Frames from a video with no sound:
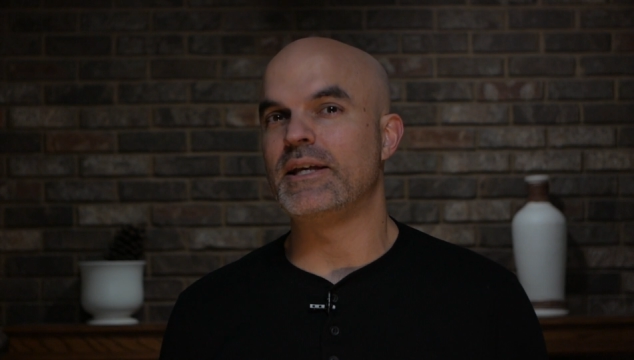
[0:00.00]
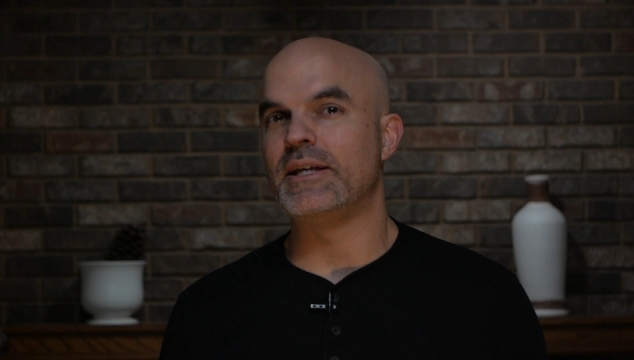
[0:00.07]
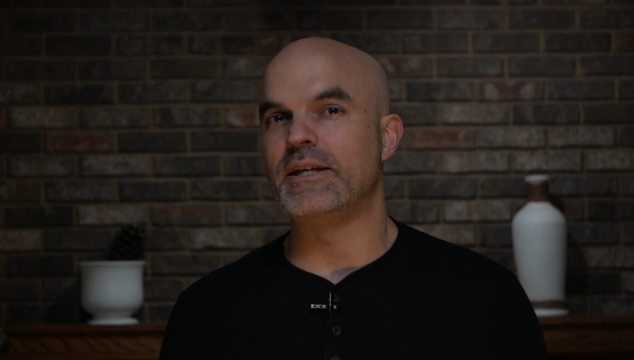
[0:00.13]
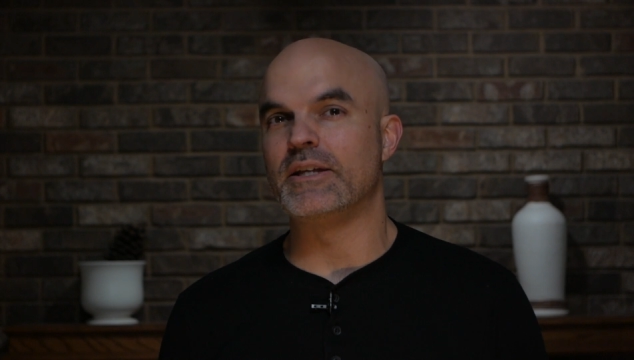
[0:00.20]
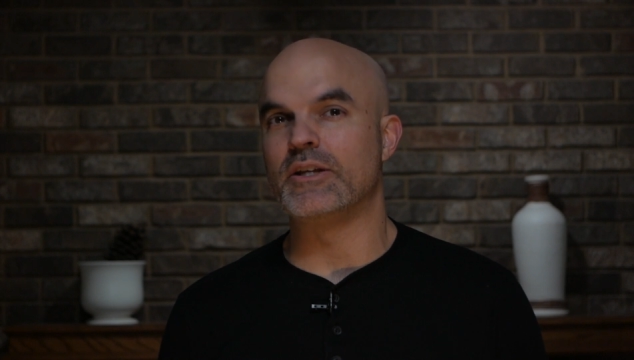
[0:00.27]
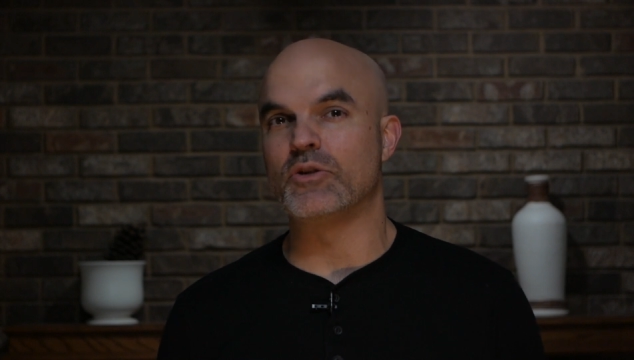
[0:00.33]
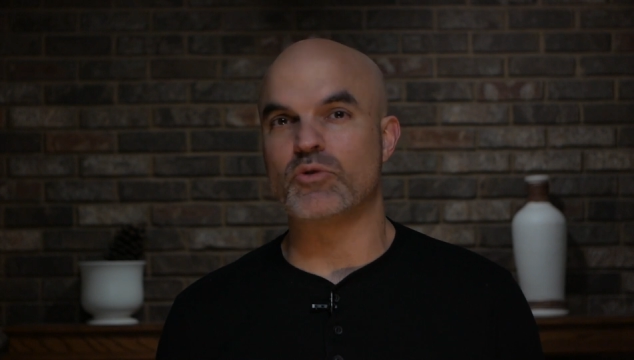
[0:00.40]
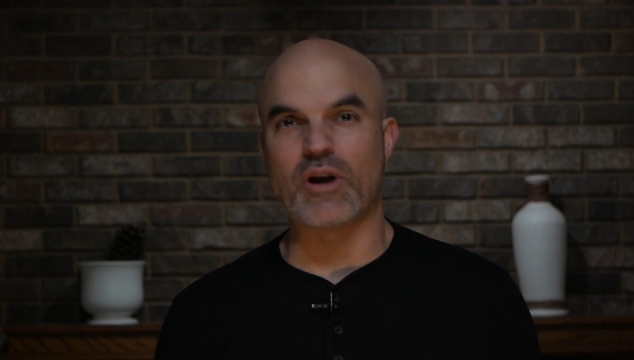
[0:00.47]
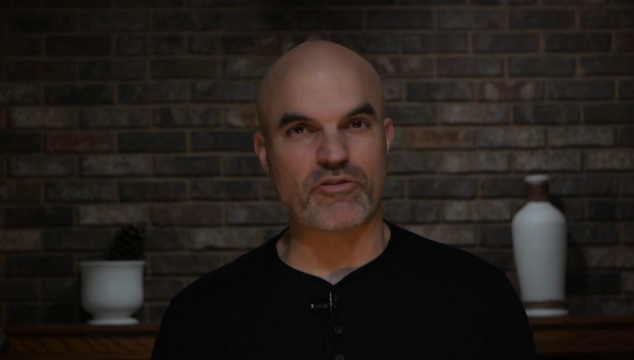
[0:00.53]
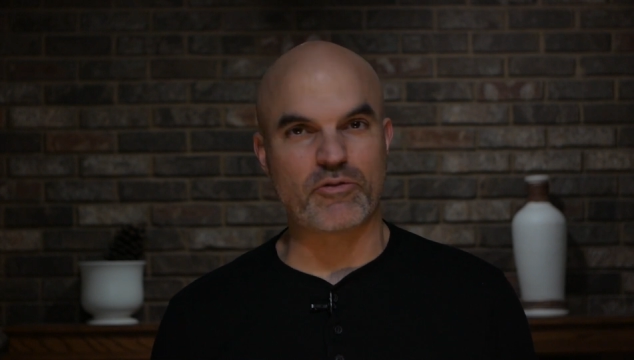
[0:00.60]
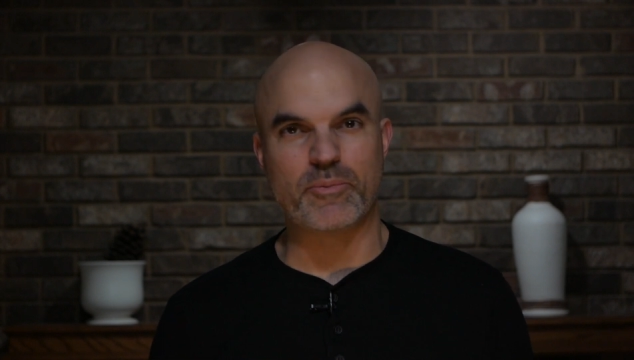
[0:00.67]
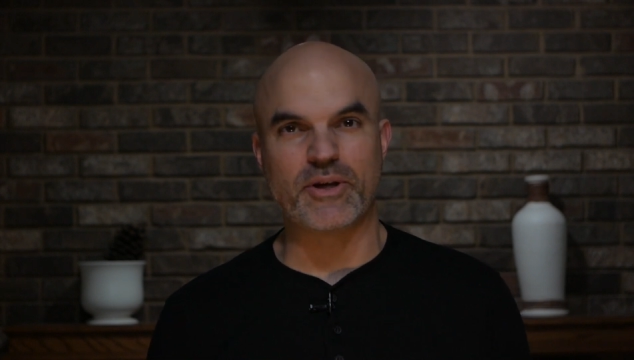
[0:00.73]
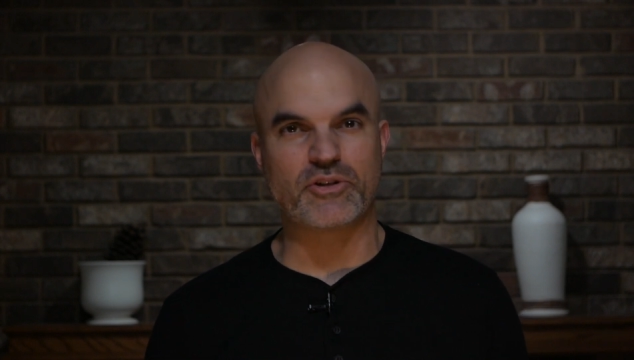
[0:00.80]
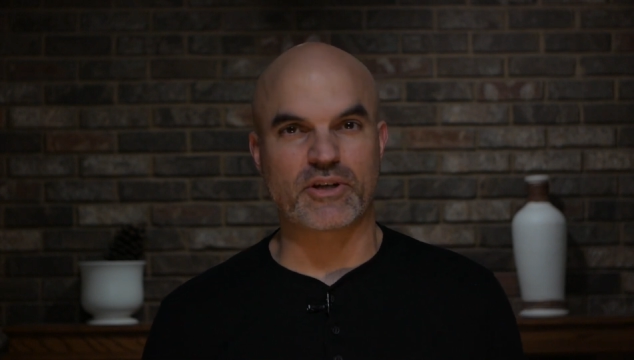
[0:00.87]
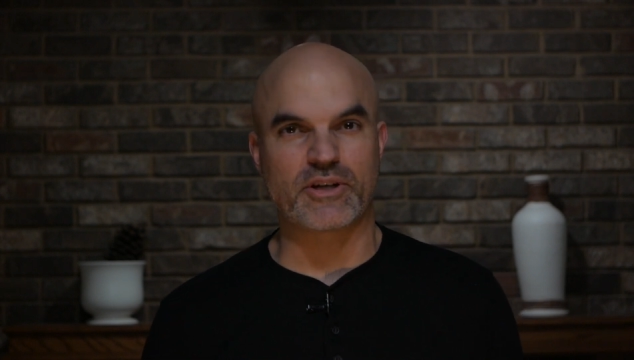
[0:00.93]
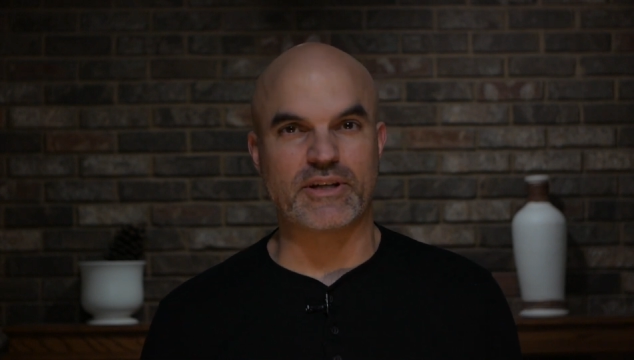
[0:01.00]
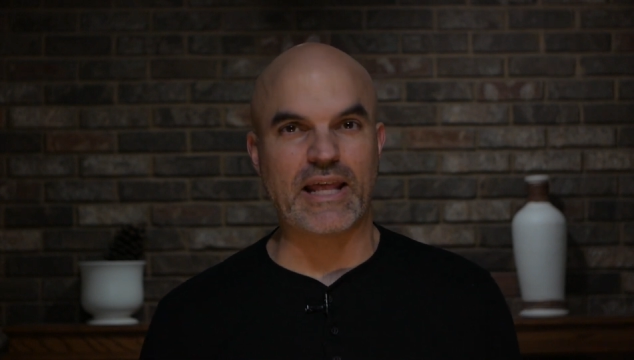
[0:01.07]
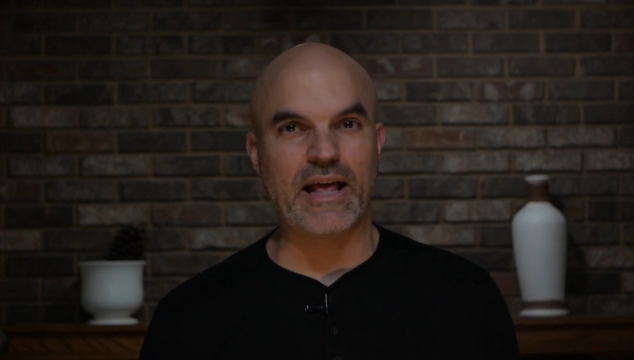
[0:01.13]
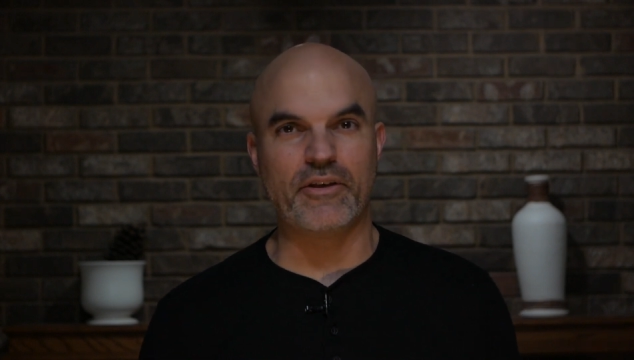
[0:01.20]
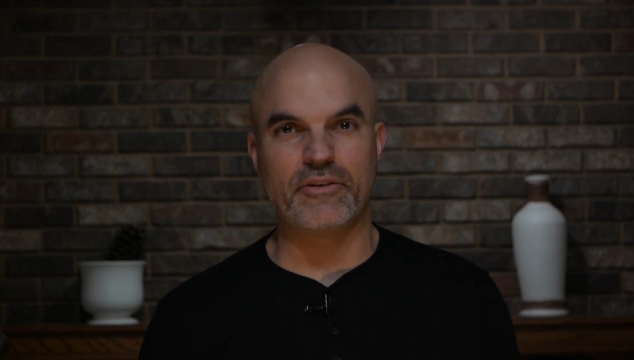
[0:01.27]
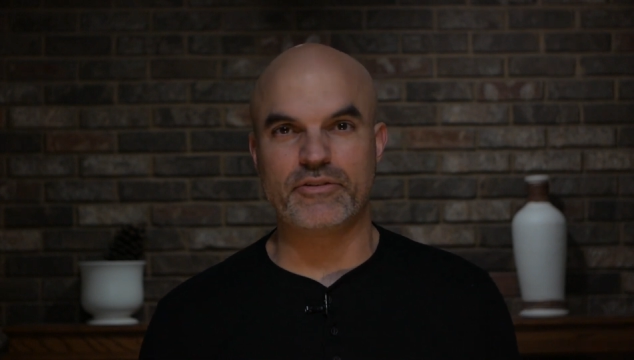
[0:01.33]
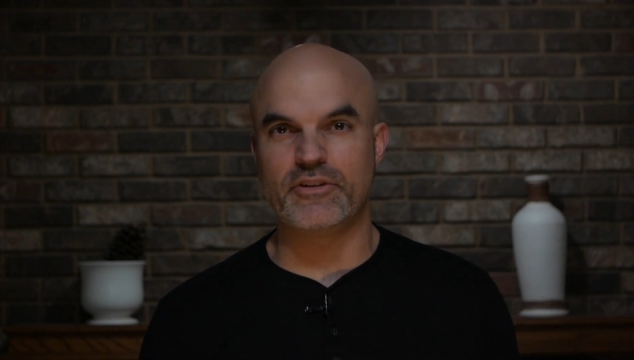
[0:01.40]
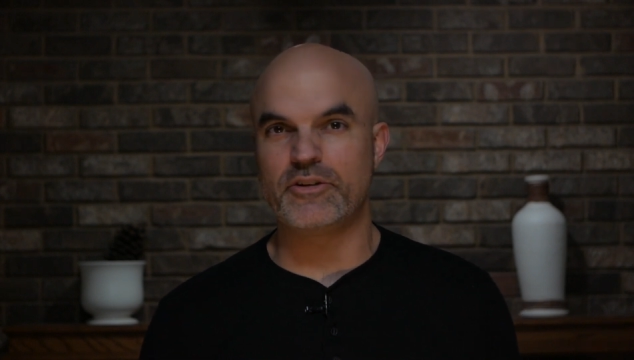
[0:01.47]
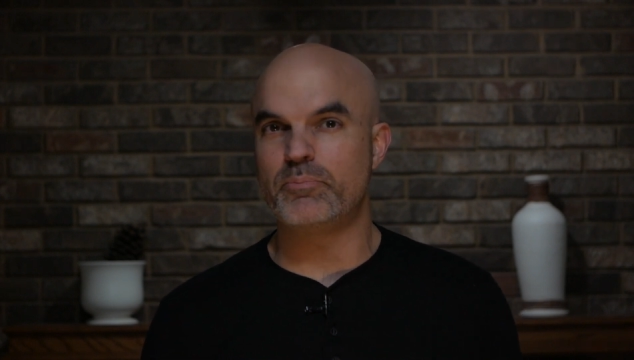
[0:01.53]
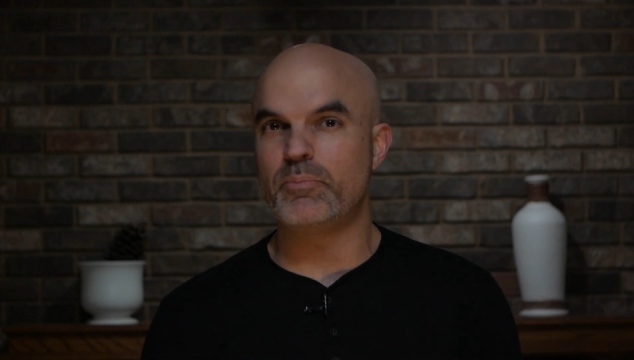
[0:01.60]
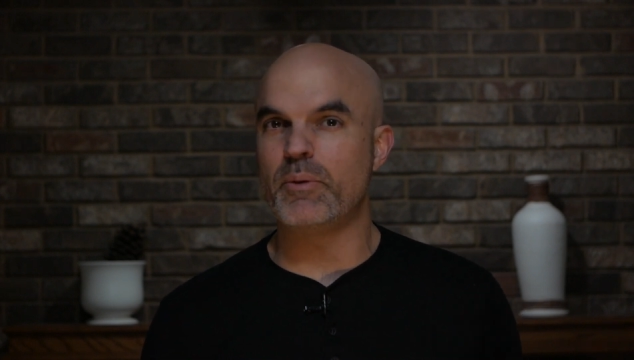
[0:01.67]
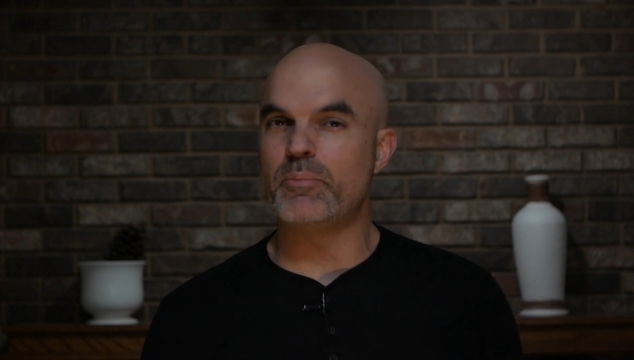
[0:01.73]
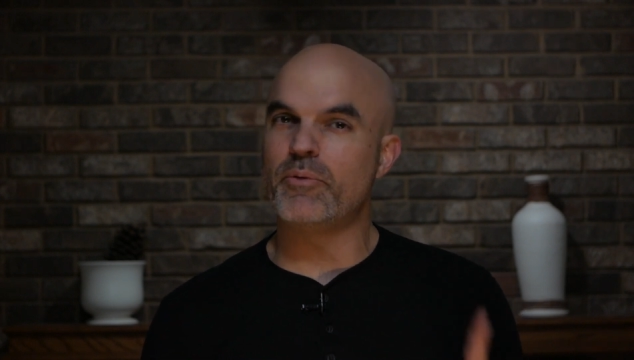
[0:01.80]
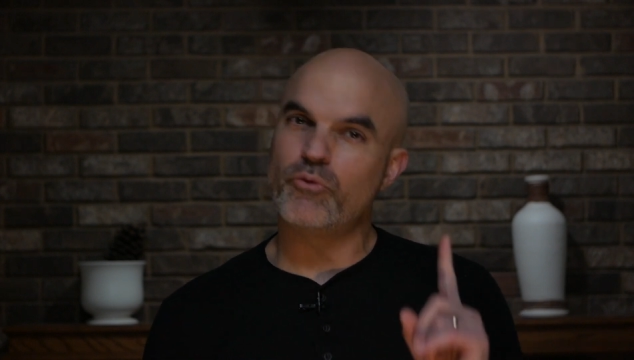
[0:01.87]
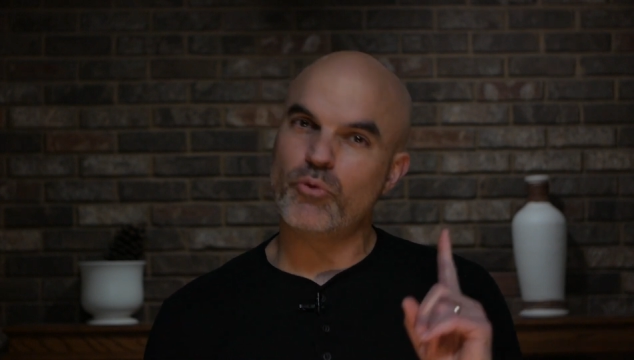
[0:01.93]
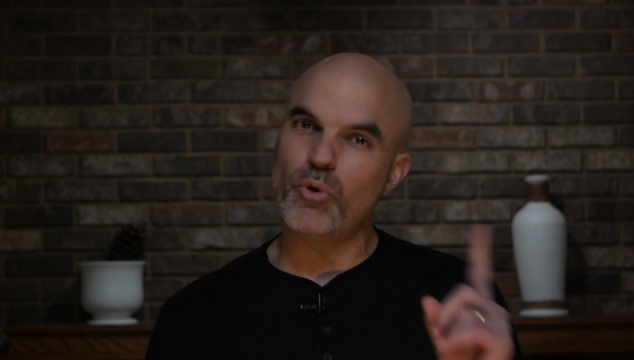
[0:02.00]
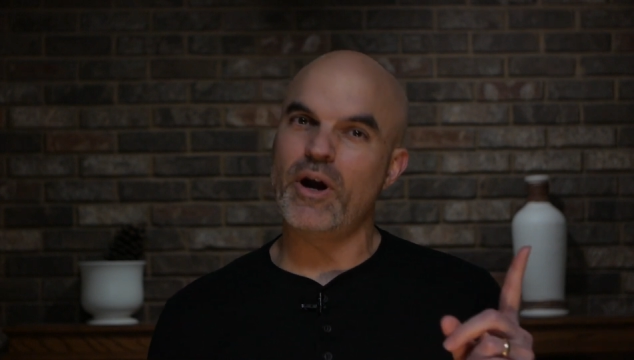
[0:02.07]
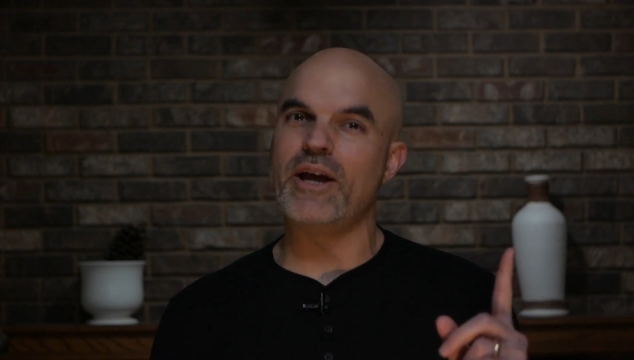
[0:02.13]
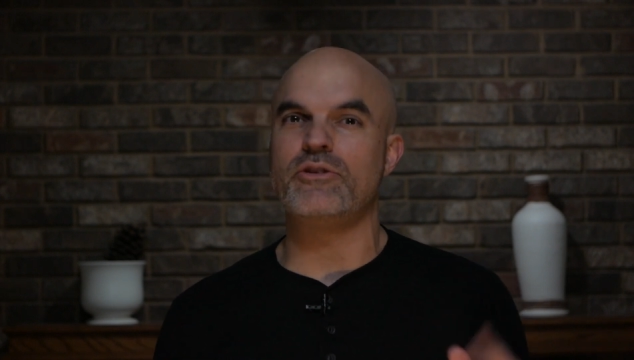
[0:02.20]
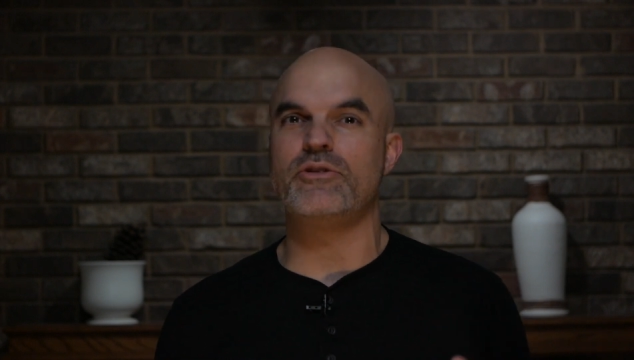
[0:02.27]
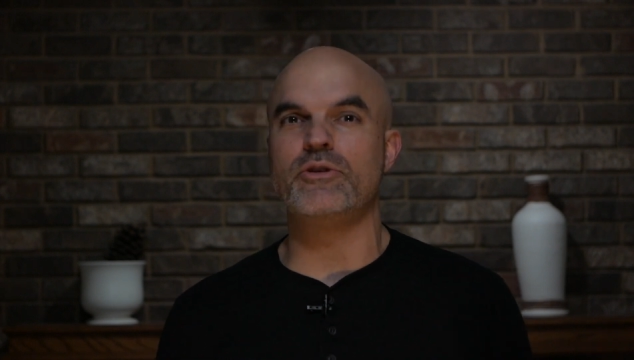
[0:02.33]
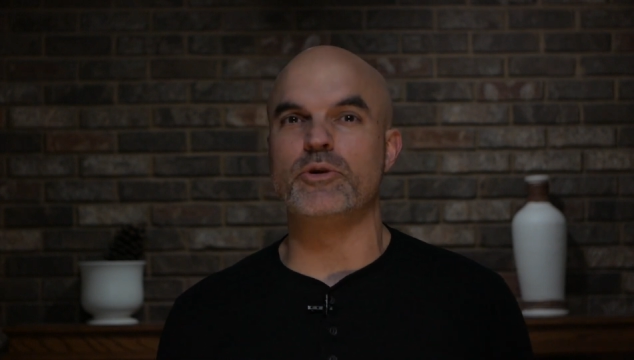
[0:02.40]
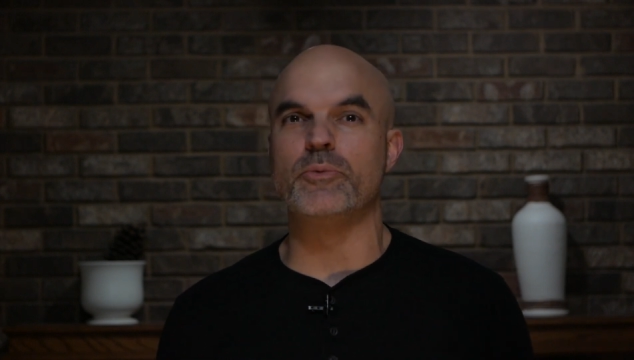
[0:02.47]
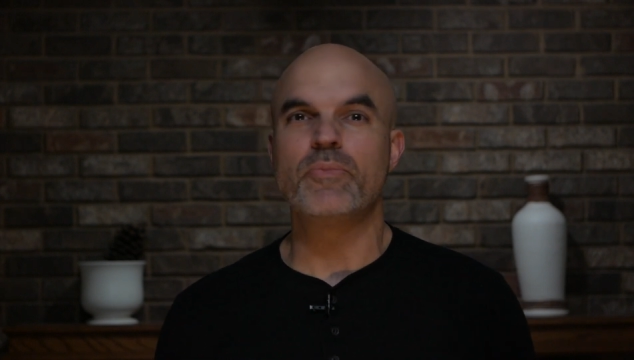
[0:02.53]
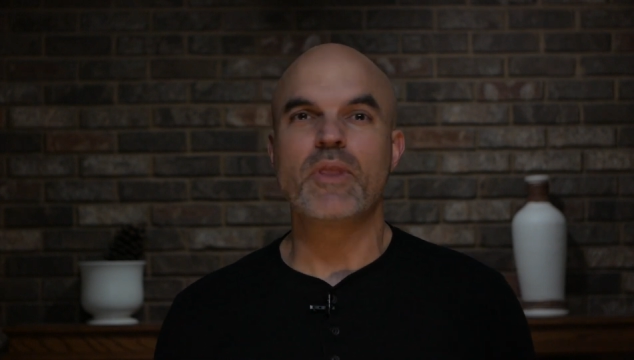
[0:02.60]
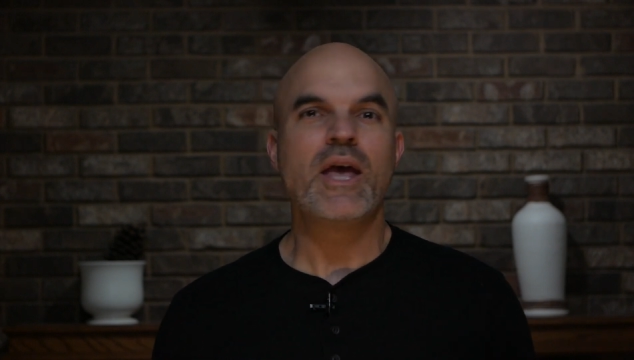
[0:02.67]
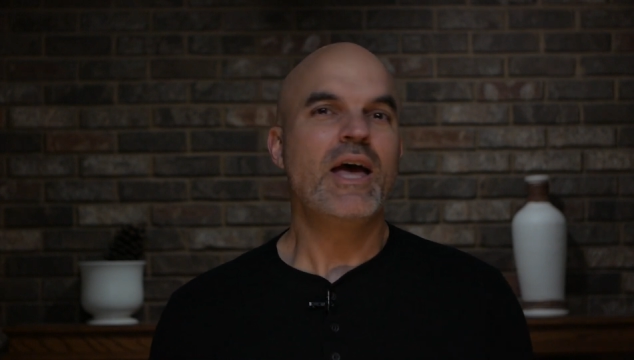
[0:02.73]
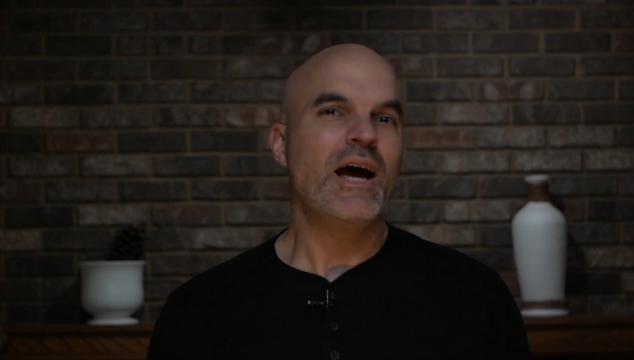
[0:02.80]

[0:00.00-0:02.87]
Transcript: in gravimetric analysis, but before I do,